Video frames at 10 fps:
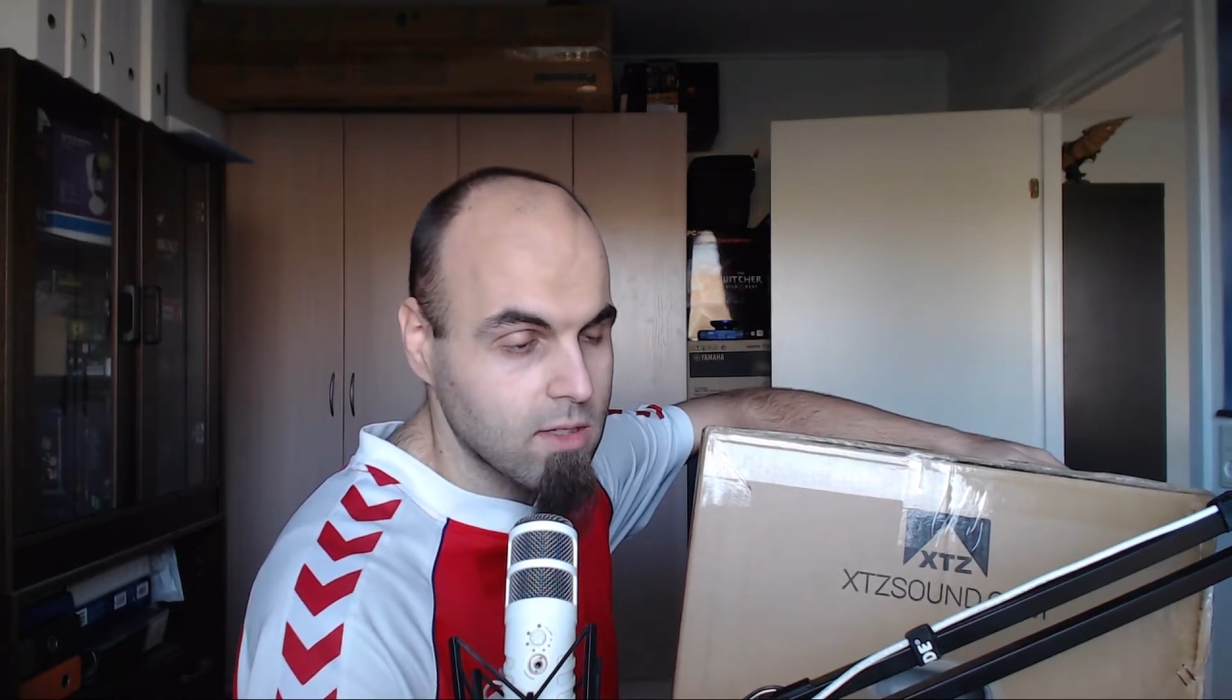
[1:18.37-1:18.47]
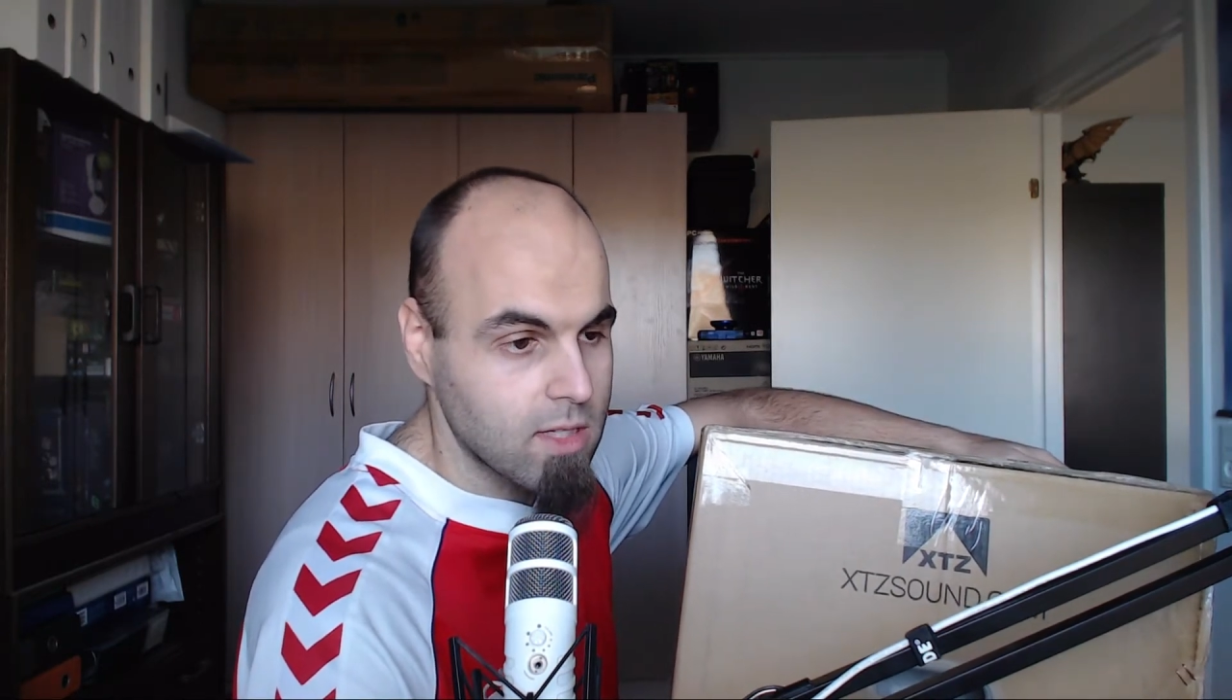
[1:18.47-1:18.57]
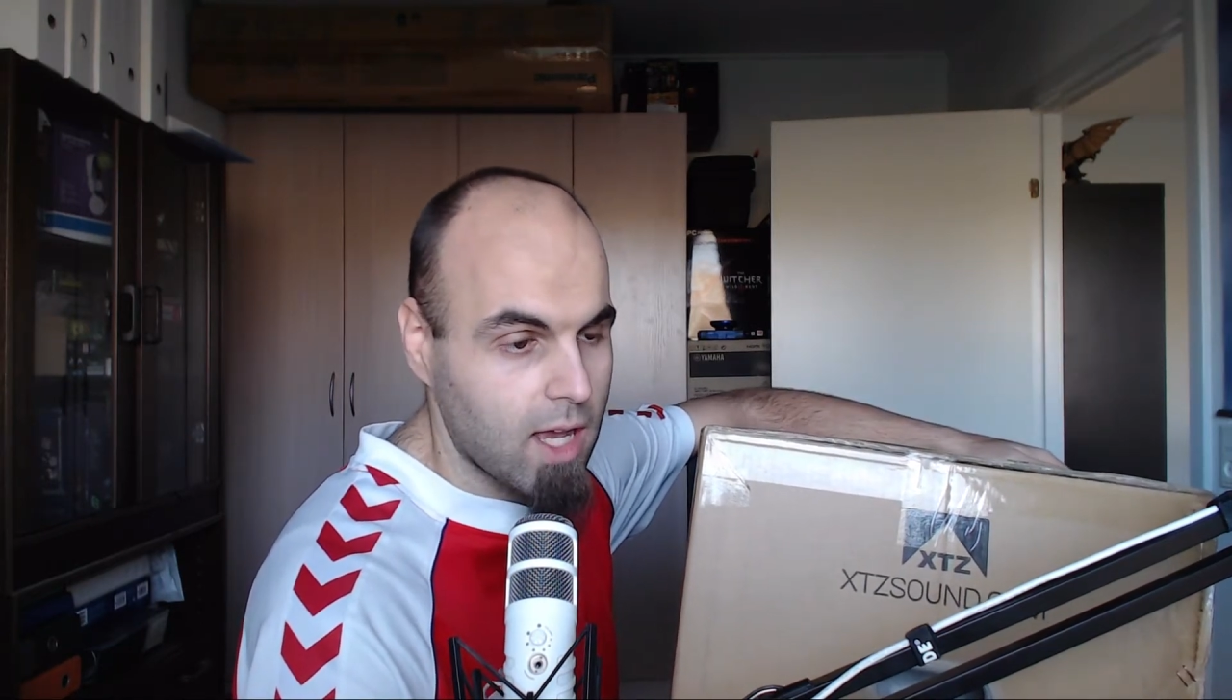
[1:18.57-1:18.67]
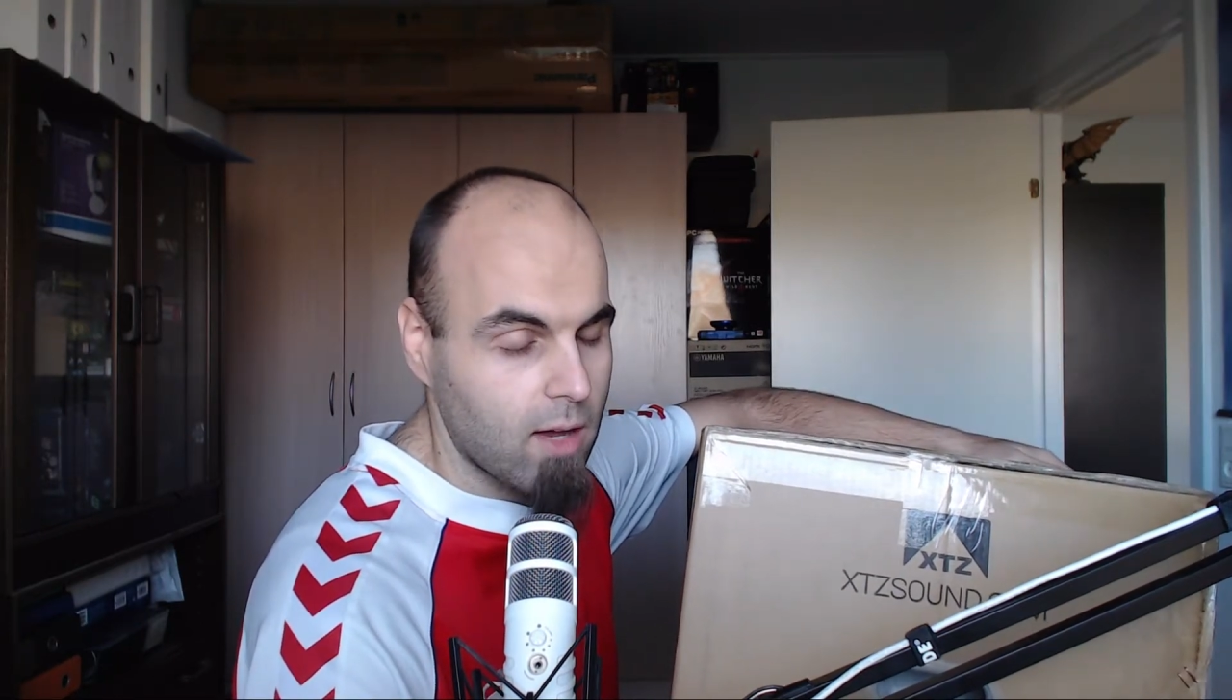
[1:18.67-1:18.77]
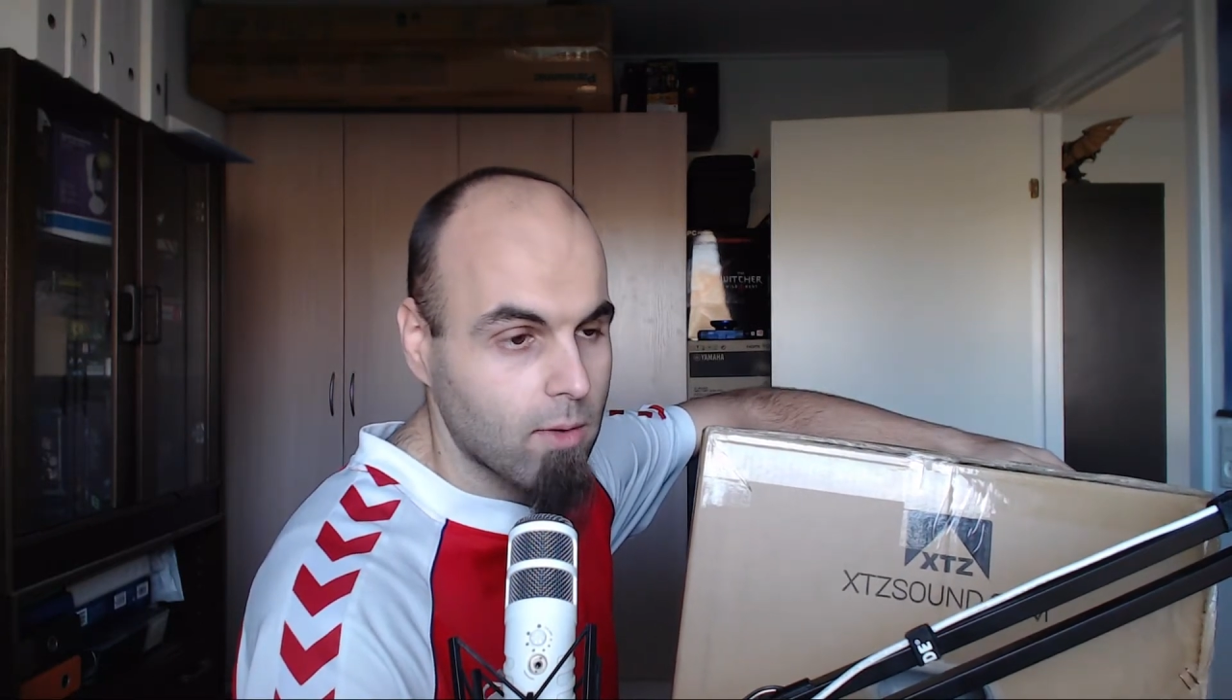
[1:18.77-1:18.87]

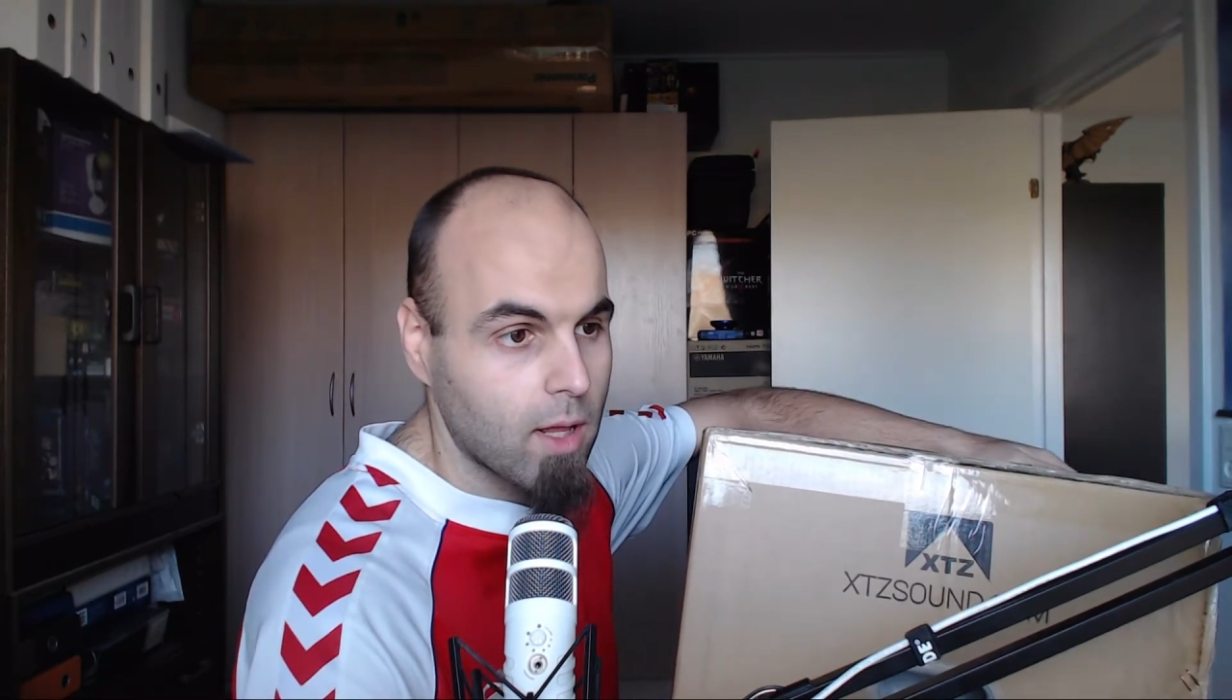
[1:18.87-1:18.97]
sound.